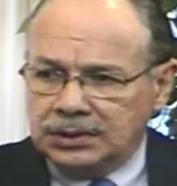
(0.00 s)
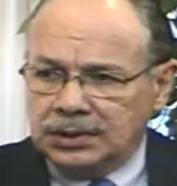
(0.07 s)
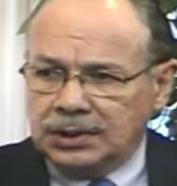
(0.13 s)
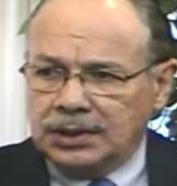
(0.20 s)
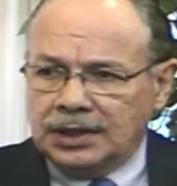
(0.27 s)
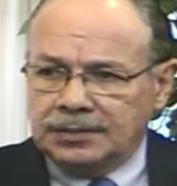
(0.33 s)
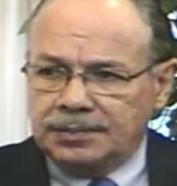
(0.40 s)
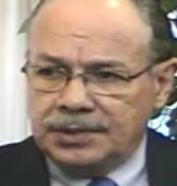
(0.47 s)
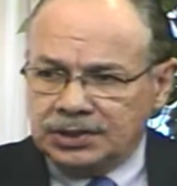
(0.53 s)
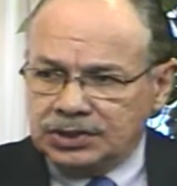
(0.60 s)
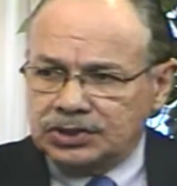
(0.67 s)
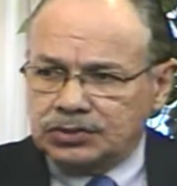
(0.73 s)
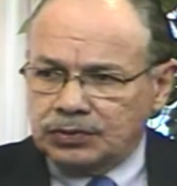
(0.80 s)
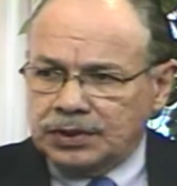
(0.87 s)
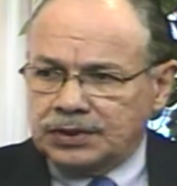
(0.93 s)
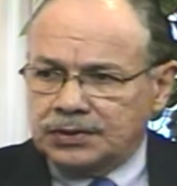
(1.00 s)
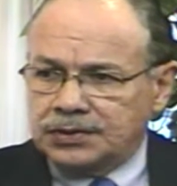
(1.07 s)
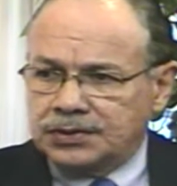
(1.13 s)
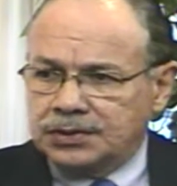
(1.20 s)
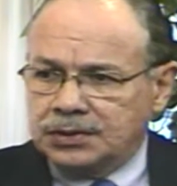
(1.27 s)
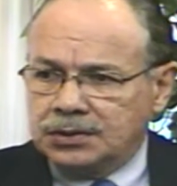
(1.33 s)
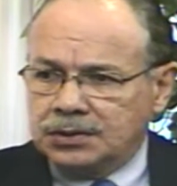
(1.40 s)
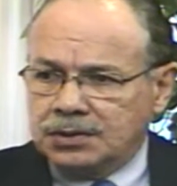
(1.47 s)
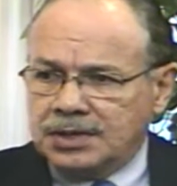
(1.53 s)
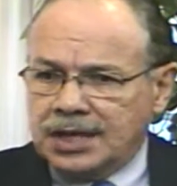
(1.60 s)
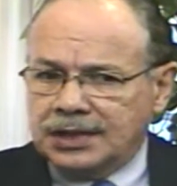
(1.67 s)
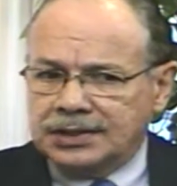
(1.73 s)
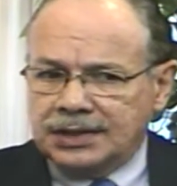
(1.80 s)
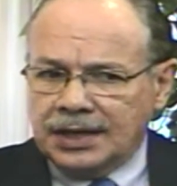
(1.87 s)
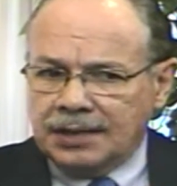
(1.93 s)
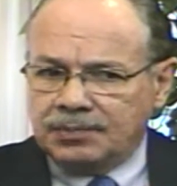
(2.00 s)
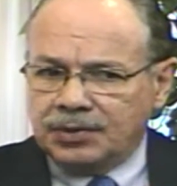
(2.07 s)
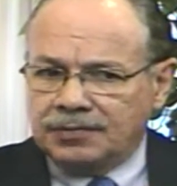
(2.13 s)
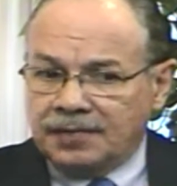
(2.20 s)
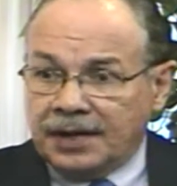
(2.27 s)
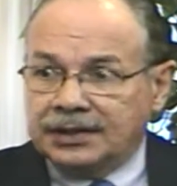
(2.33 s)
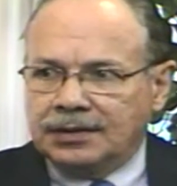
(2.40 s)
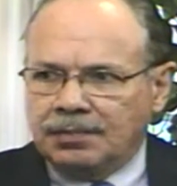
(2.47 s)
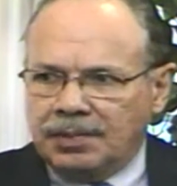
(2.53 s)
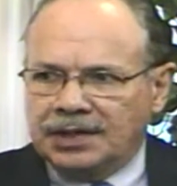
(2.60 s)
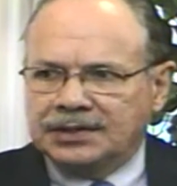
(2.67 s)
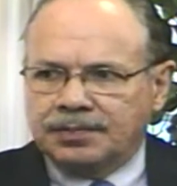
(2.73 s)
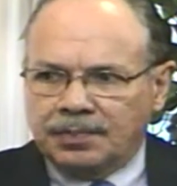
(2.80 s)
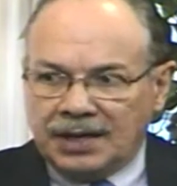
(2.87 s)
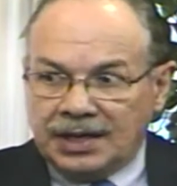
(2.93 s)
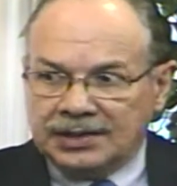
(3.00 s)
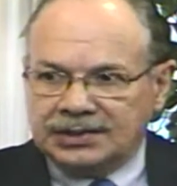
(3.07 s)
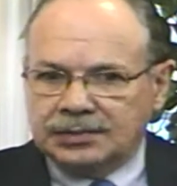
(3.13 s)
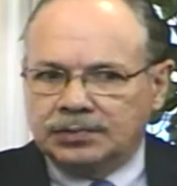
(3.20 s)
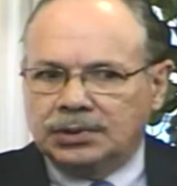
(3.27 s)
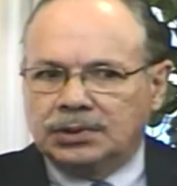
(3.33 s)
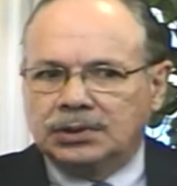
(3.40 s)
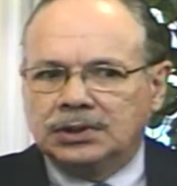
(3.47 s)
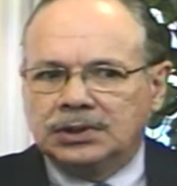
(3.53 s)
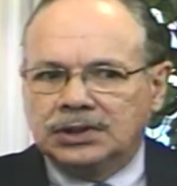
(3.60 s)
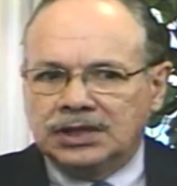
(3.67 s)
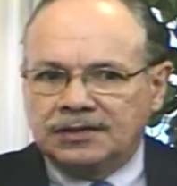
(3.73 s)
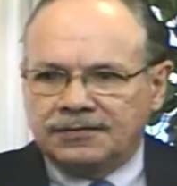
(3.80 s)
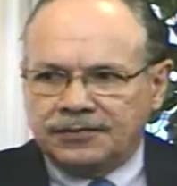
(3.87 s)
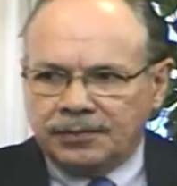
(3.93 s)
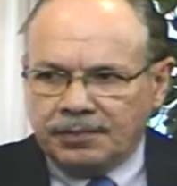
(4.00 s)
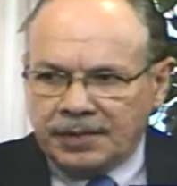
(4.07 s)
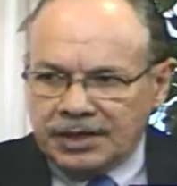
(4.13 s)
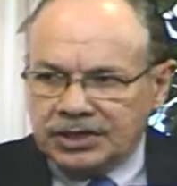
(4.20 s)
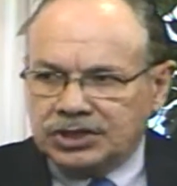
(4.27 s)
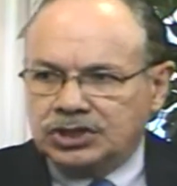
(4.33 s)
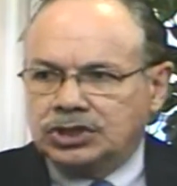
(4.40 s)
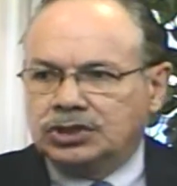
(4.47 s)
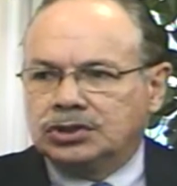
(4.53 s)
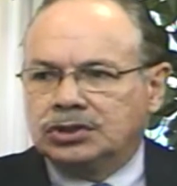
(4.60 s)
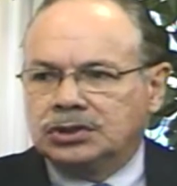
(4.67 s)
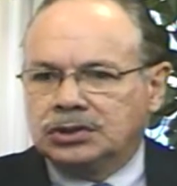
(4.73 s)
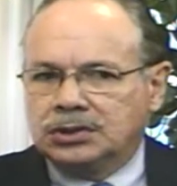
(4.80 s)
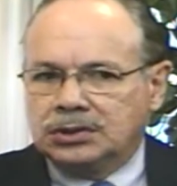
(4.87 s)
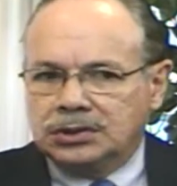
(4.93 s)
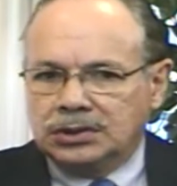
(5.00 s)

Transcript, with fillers: uh, administrators that can provide the best possible information